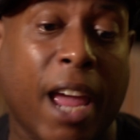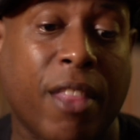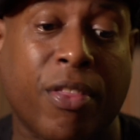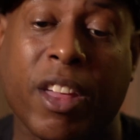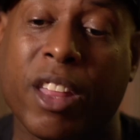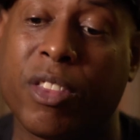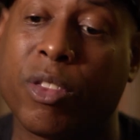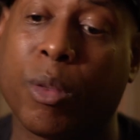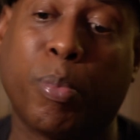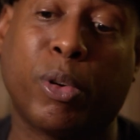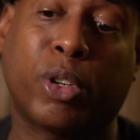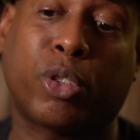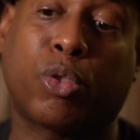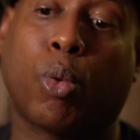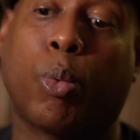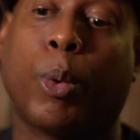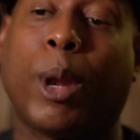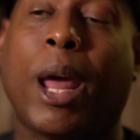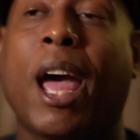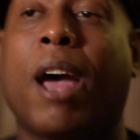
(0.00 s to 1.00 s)
And then the
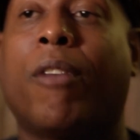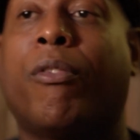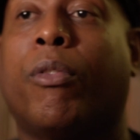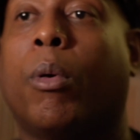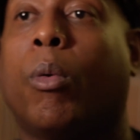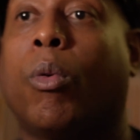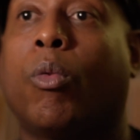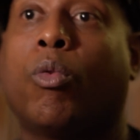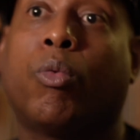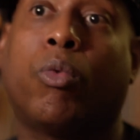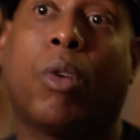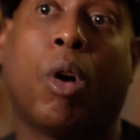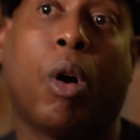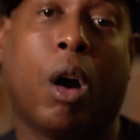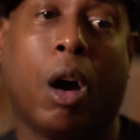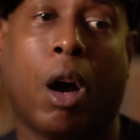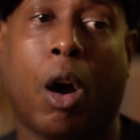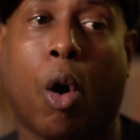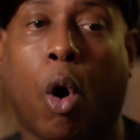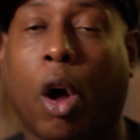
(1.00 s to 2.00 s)
bookstore would have
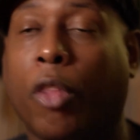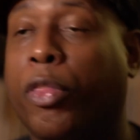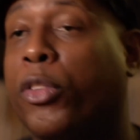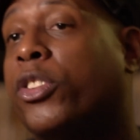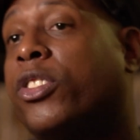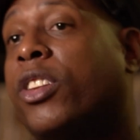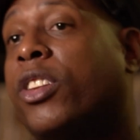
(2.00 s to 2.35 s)
uh, author